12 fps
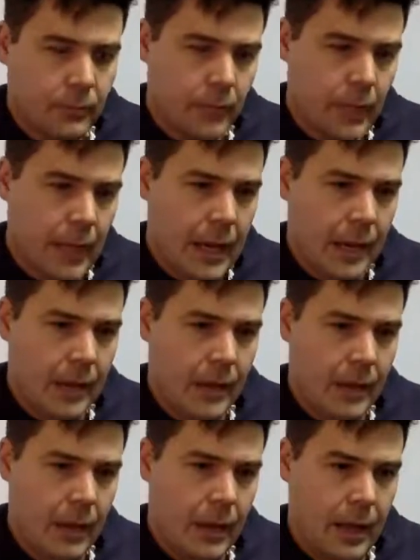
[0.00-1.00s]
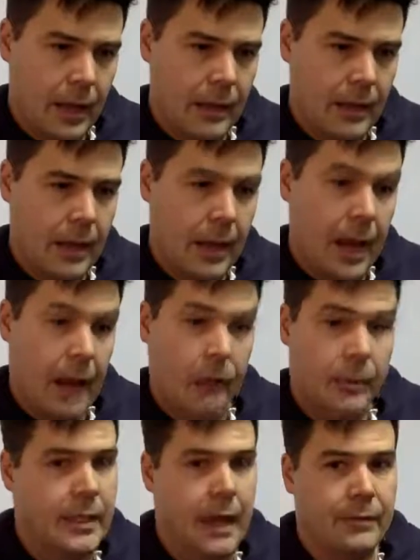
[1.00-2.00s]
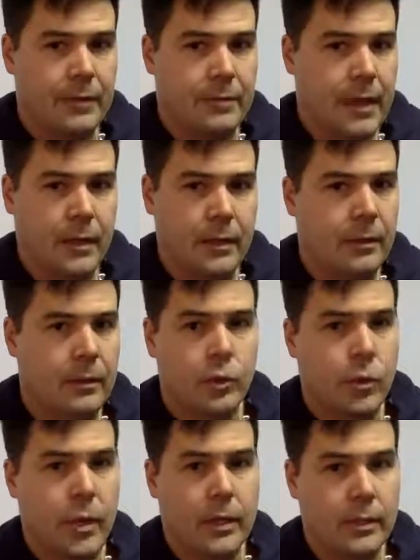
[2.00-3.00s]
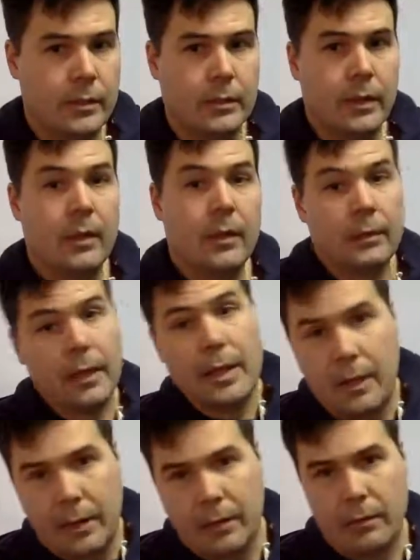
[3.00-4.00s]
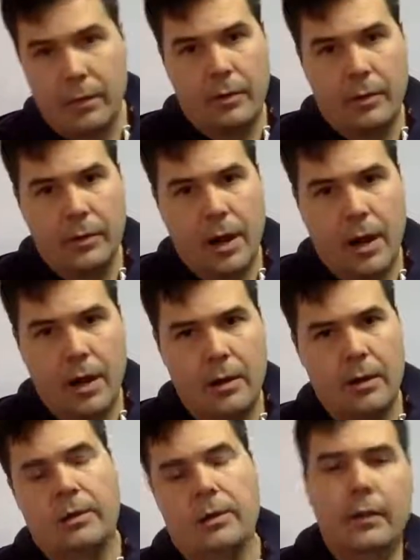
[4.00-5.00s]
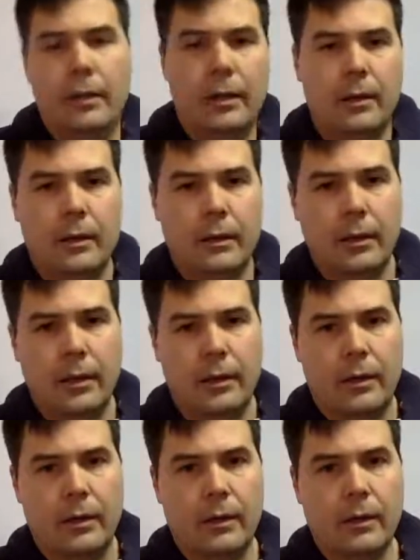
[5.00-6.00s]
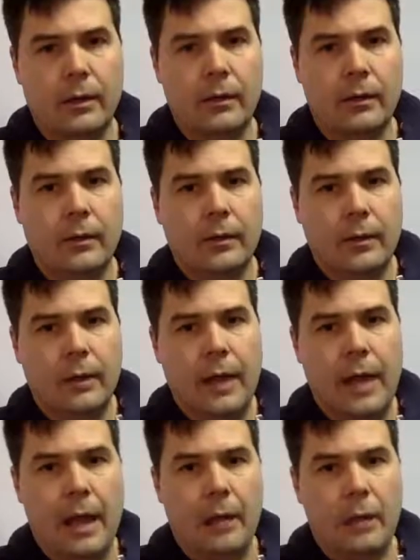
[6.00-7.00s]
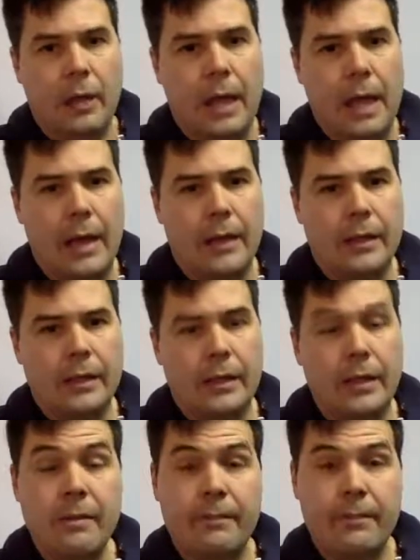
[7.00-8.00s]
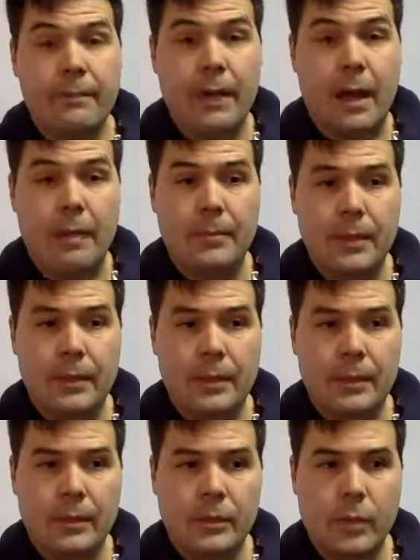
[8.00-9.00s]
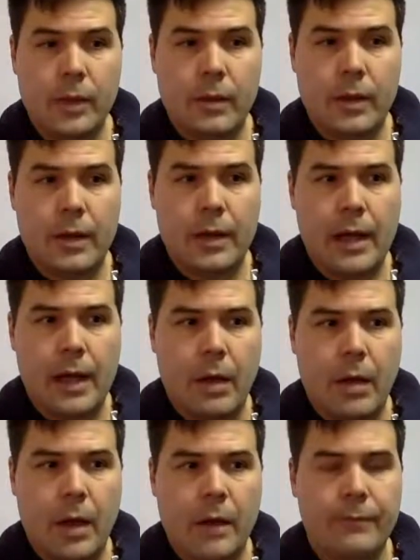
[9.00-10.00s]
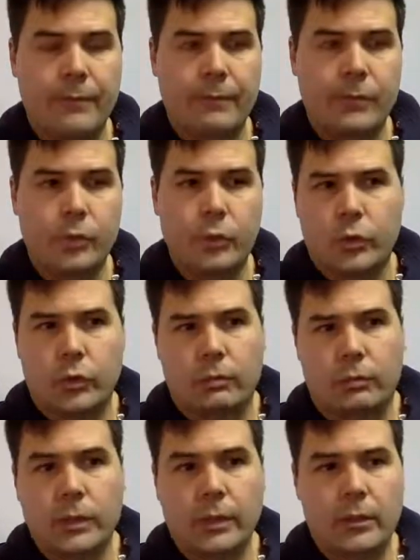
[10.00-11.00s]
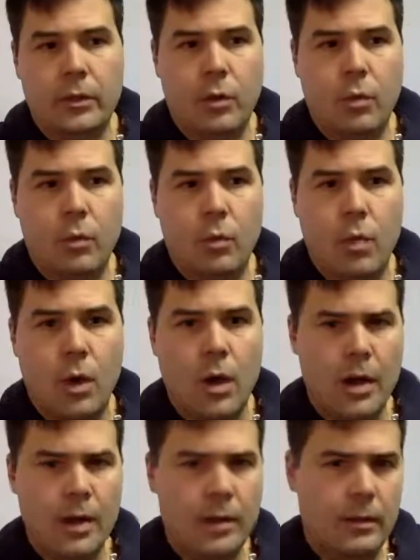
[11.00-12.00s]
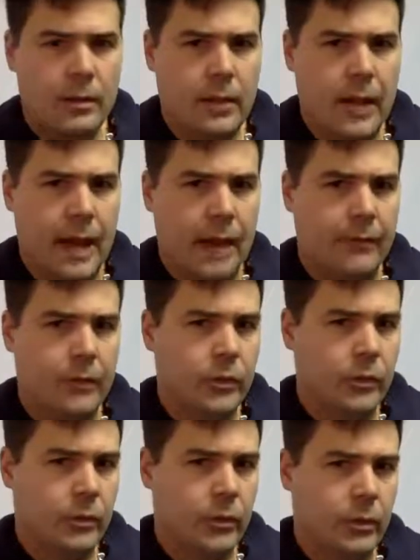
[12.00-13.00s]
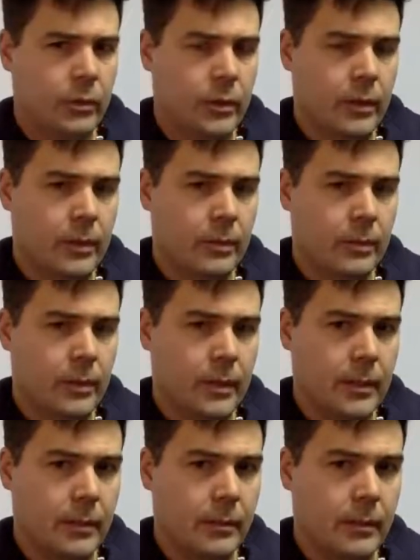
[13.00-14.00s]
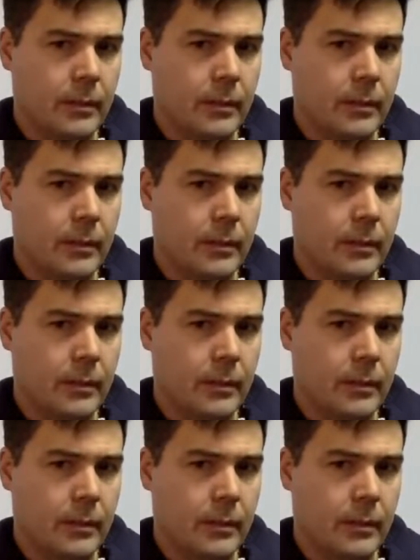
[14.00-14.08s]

And then I would just have to make the choice later when it was harder than earlier. And I realized if I'm thinking this way right now, I really don't want to have children with this person.